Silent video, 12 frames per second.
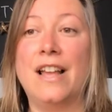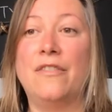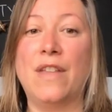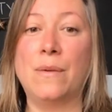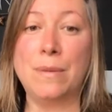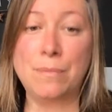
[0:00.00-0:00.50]

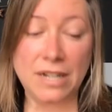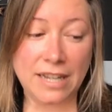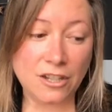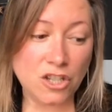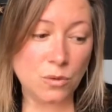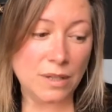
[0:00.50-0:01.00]
Then we put it
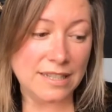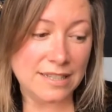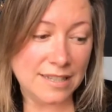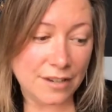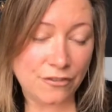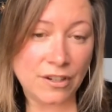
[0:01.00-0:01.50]
into a
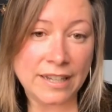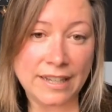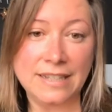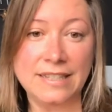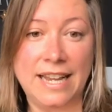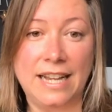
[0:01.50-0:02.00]
different
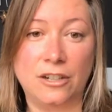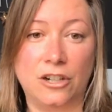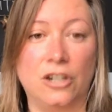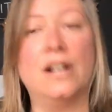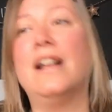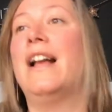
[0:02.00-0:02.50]

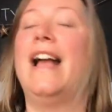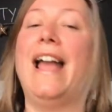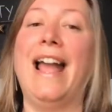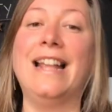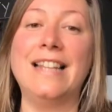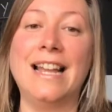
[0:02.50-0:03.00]
container,
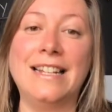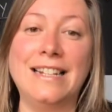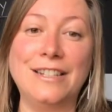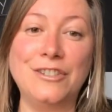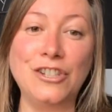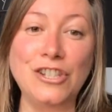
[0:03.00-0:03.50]
and then it
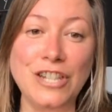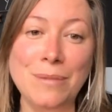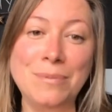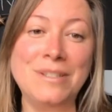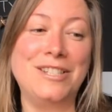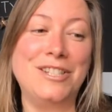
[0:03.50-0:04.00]
is
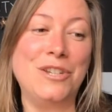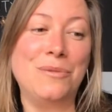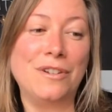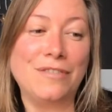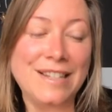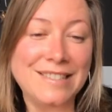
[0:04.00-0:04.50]
shipped to
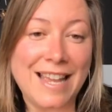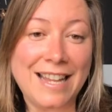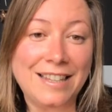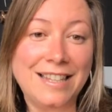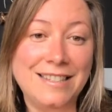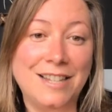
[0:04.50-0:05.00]
a
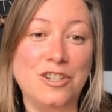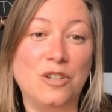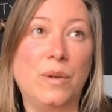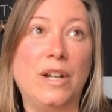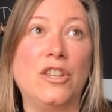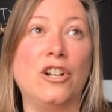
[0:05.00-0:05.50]
recycling center
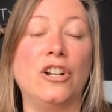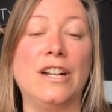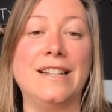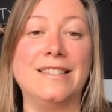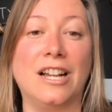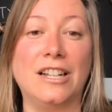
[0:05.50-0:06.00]
where there
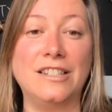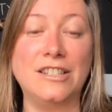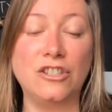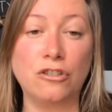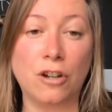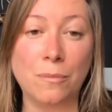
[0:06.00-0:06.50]
is a
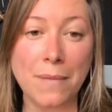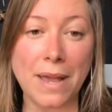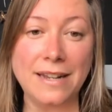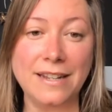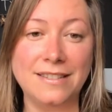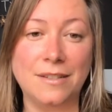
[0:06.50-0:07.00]

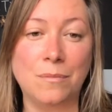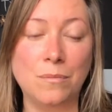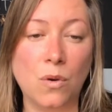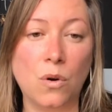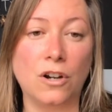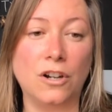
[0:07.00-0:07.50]
tremendous
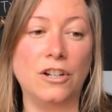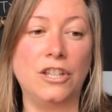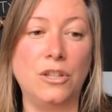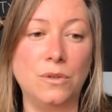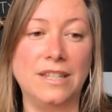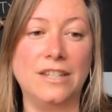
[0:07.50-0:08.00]
more
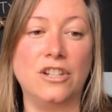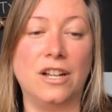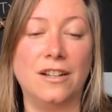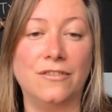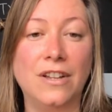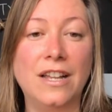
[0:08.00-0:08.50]
usage
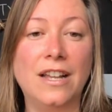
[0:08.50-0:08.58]
of